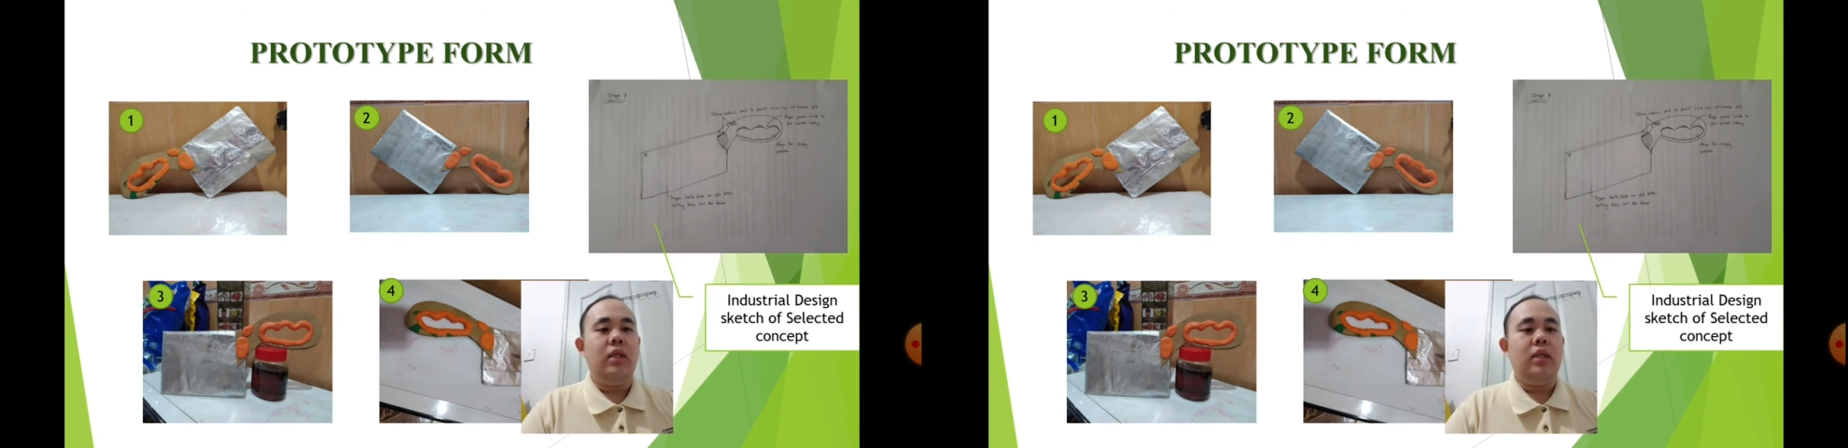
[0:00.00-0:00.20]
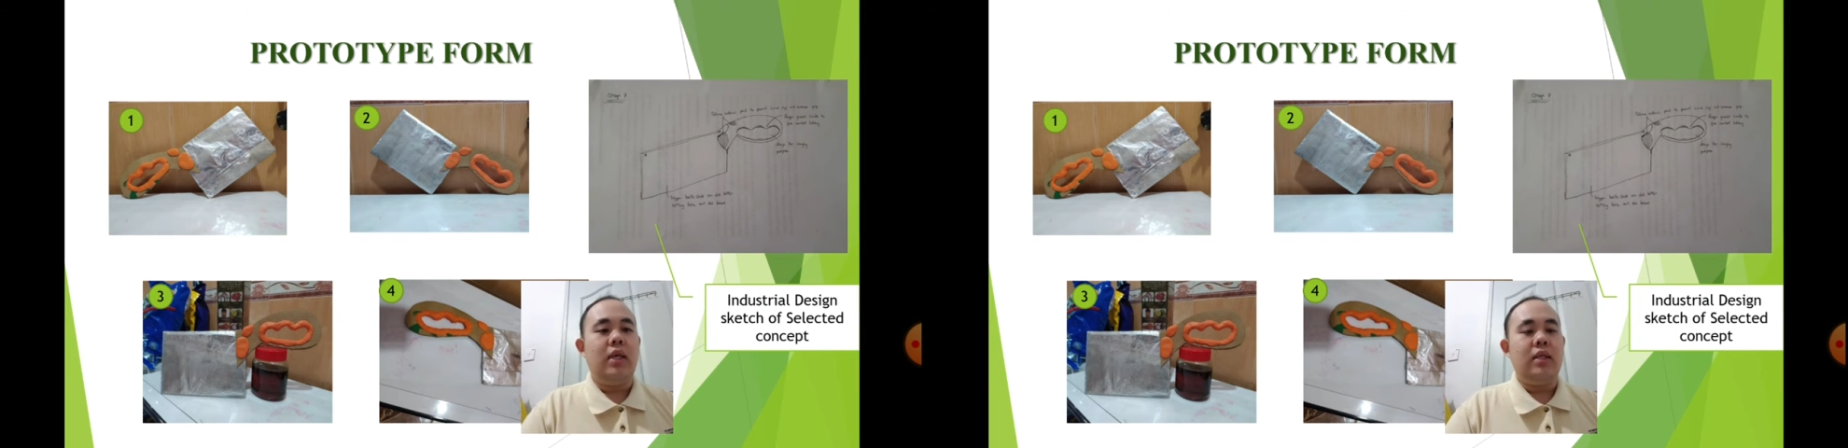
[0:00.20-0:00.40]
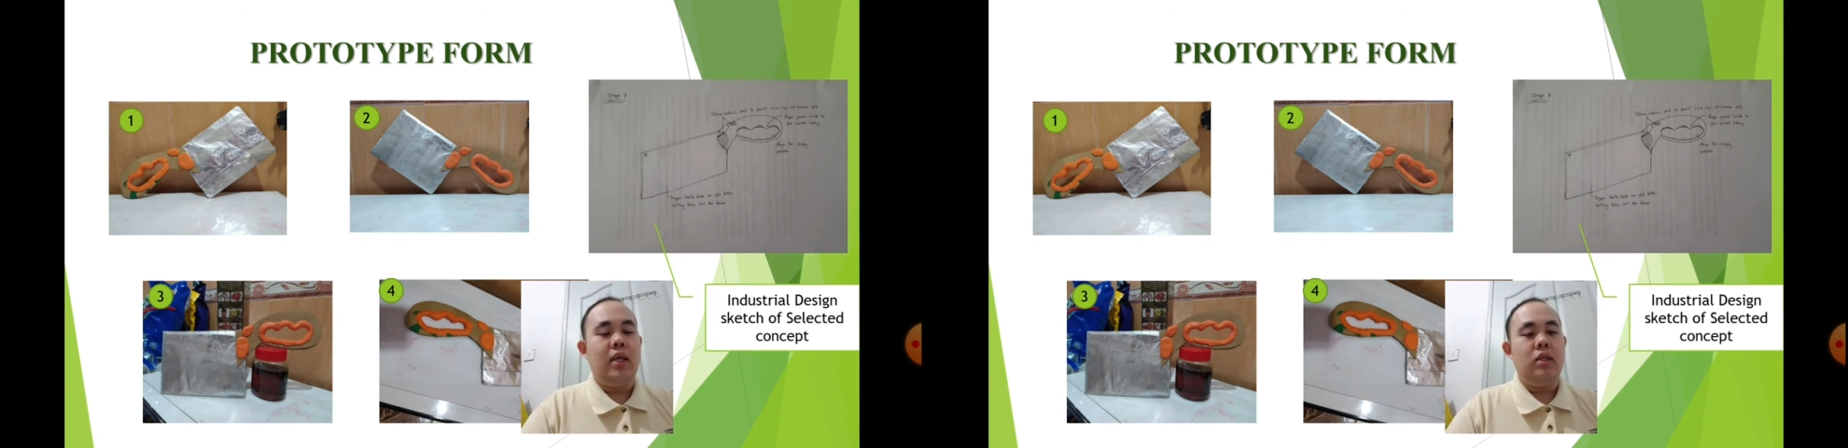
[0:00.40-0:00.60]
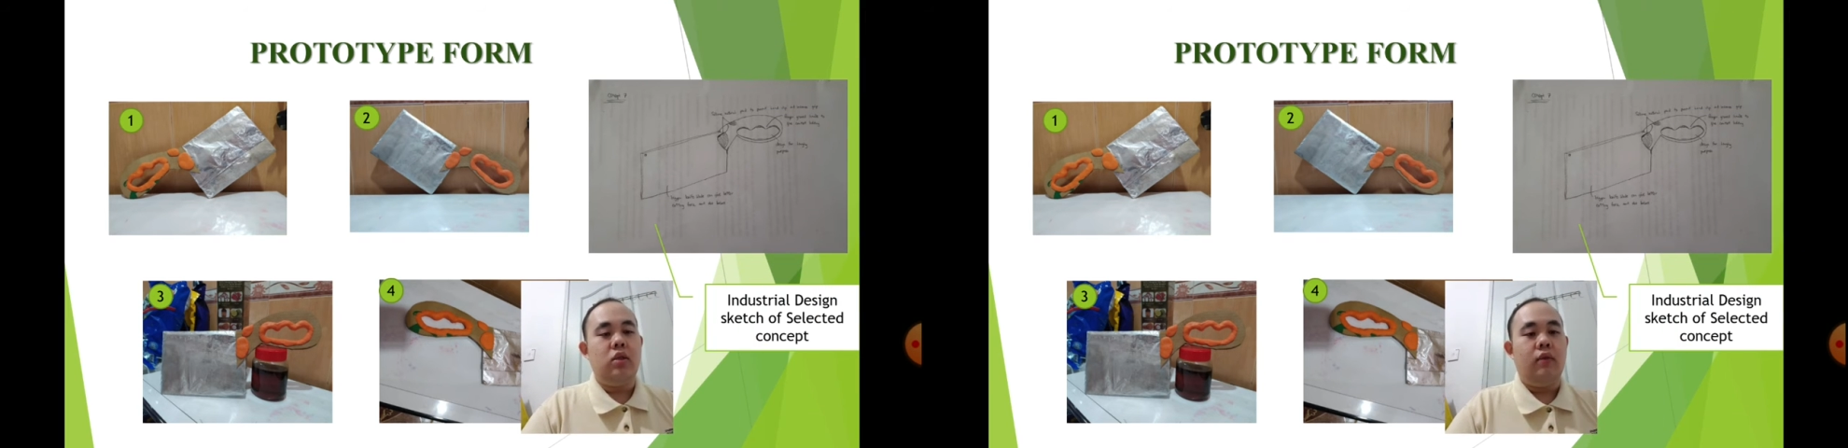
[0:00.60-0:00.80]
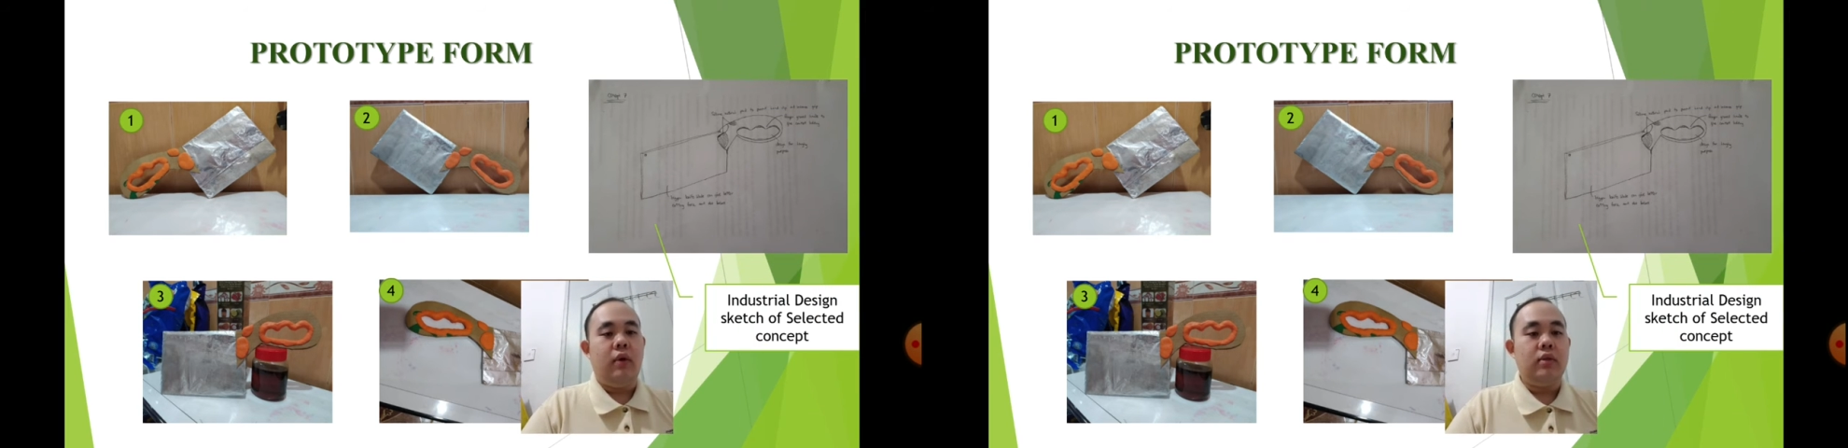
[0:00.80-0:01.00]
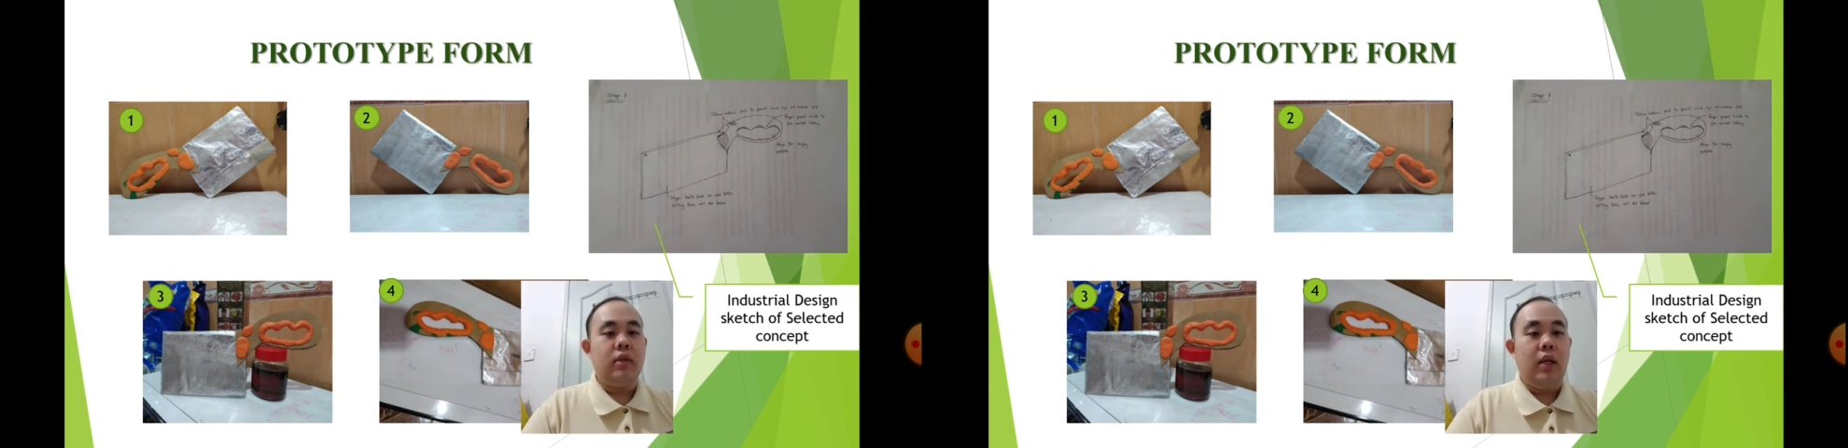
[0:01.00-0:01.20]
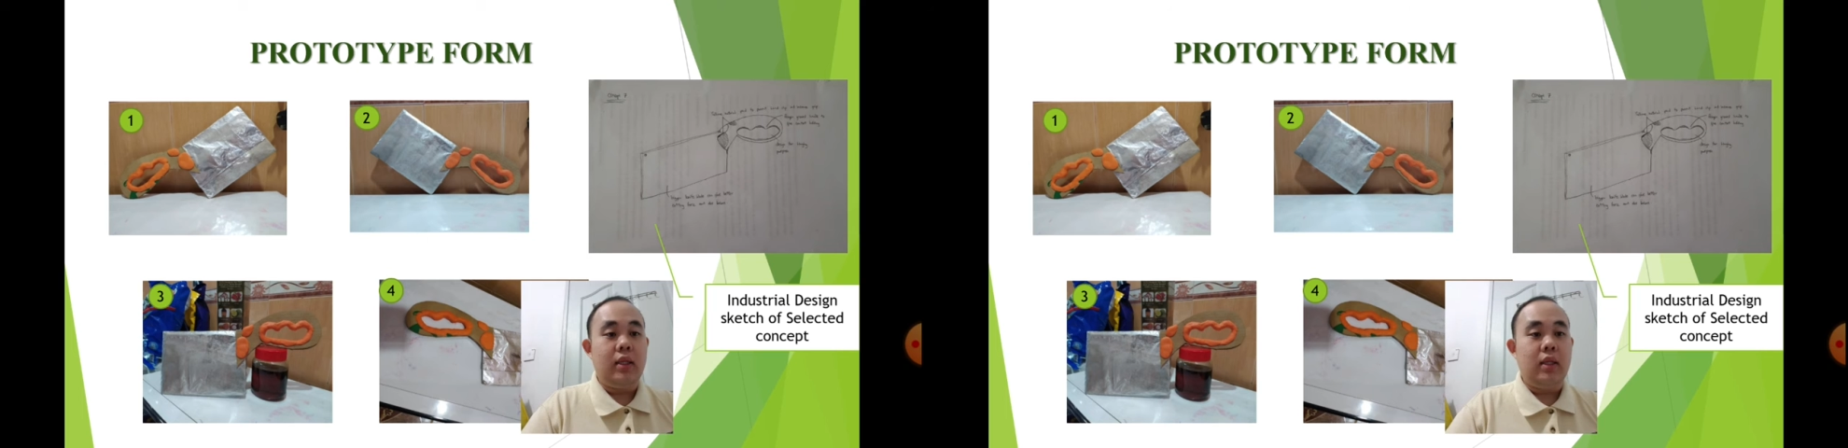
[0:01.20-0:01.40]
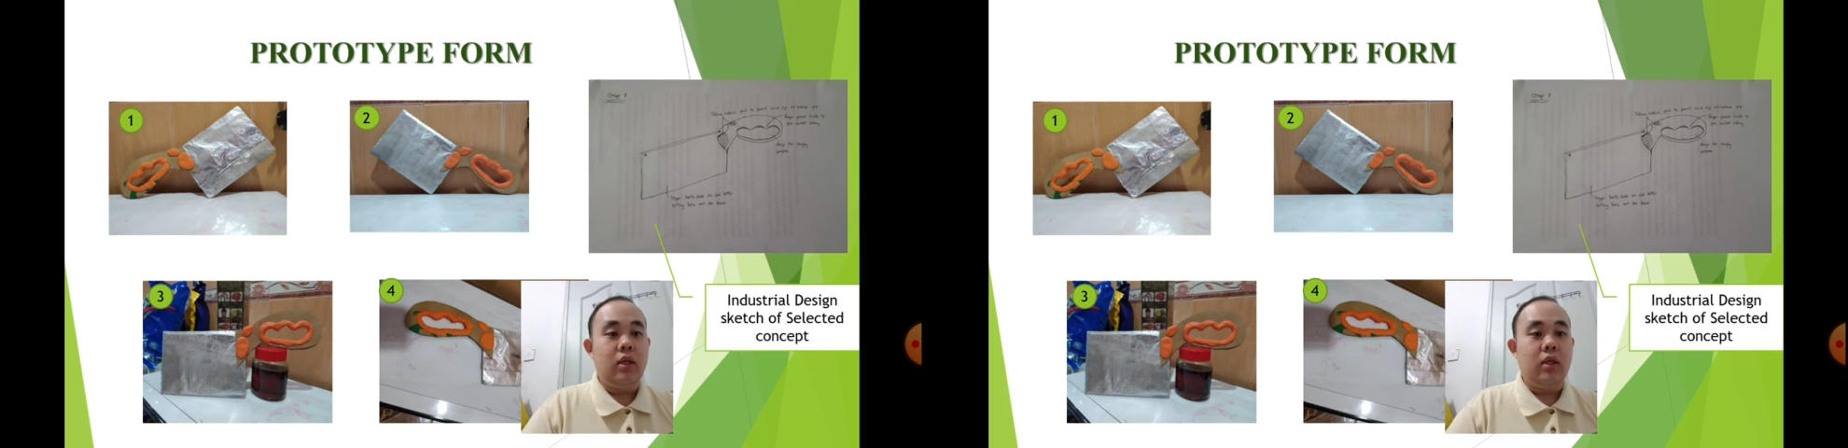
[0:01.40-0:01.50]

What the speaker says: design sketch of our selected